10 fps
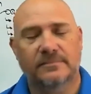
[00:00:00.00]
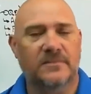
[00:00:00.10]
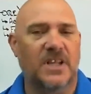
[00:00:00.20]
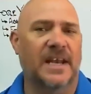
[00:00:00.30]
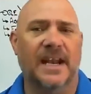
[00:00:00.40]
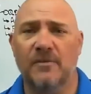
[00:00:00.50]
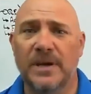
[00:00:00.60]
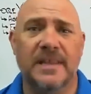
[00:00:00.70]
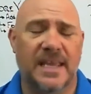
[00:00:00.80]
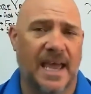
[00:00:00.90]
And I got rid of
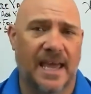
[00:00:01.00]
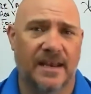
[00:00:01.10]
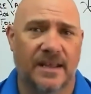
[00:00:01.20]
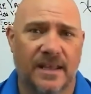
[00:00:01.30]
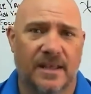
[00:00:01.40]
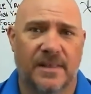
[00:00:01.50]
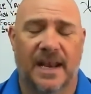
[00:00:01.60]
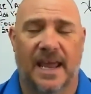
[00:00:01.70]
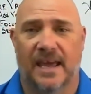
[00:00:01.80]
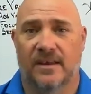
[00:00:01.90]
the ad that
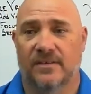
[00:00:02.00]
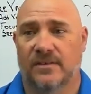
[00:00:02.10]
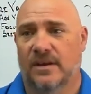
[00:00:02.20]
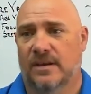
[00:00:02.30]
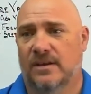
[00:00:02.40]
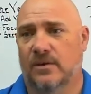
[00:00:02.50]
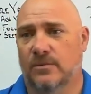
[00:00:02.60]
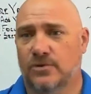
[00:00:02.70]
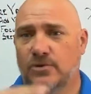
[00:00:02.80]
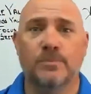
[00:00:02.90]
has,
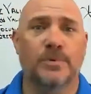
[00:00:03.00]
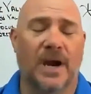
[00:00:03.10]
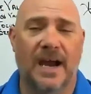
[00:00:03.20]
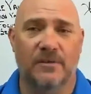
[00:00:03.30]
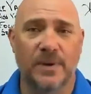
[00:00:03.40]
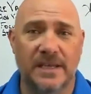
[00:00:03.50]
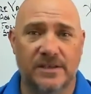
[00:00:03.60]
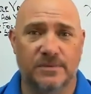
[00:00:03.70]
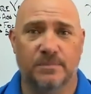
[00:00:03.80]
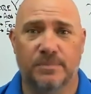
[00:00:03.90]
super high
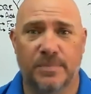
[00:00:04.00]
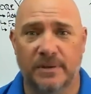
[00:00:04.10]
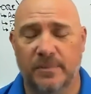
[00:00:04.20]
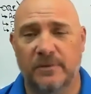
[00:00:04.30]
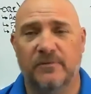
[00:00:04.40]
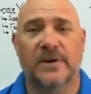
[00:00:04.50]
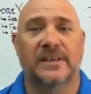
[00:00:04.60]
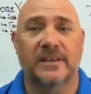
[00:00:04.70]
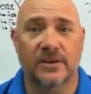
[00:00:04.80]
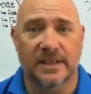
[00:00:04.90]
reach, but very
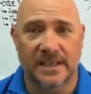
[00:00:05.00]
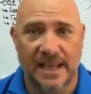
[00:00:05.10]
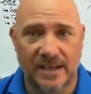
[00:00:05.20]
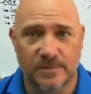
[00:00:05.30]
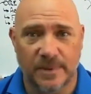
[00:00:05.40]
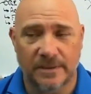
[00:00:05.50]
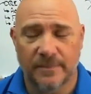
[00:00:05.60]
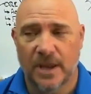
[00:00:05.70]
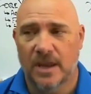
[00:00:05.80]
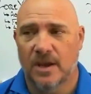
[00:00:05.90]
little engagement.
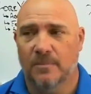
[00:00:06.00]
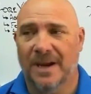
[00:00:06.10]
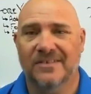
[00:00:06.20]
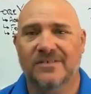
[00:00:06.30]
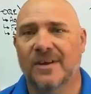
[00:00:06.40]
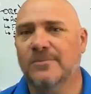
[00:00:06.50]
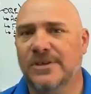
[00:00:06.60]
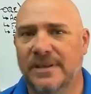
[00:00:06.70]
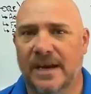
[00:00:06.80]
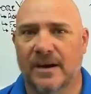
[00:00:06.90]
My
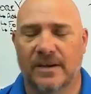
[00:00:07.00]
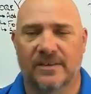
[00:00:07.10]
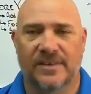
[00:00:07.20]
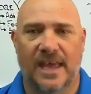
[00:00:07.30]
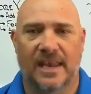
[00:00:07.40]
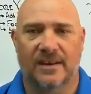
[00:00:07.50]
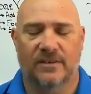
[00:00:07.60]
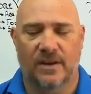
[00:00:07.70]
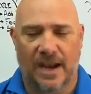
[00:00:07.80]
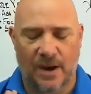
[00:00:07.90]
assumption there is that
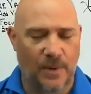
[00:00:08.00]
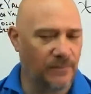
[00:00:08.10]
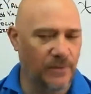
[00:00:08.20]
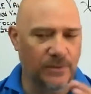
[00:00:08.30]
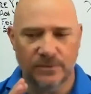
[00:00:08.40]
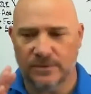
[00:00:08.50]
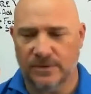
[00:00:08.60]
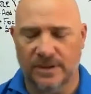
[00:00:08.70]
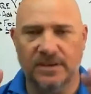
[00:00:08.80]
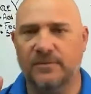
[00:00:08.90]
however
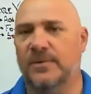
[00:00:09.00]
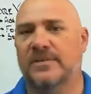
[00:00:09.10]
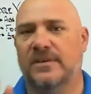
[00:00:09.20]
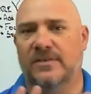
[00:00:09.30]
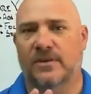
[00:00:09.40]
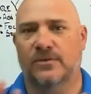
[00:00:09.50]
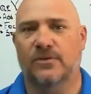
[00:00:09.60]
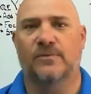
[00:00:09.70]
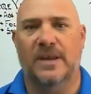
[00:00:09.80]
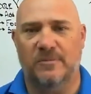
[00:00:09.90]
the difference is in those
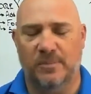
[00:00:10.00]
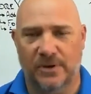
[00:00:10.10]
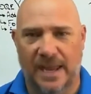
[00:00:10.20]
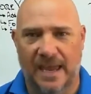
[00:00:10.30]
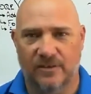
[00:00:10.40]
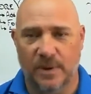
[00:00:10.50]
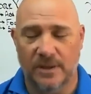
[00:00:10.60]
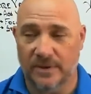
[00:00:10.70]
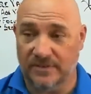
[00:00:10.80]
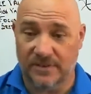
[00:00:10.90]
two Facebook ads,
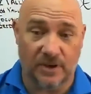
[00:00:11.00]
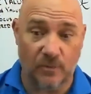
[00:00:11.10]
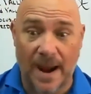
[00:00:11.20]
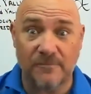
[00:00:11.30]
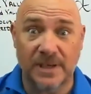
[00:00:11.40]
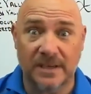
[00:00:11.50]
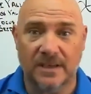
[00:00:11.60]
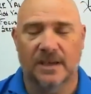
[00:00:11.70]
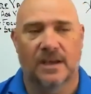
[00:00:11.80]
whether it's the graphic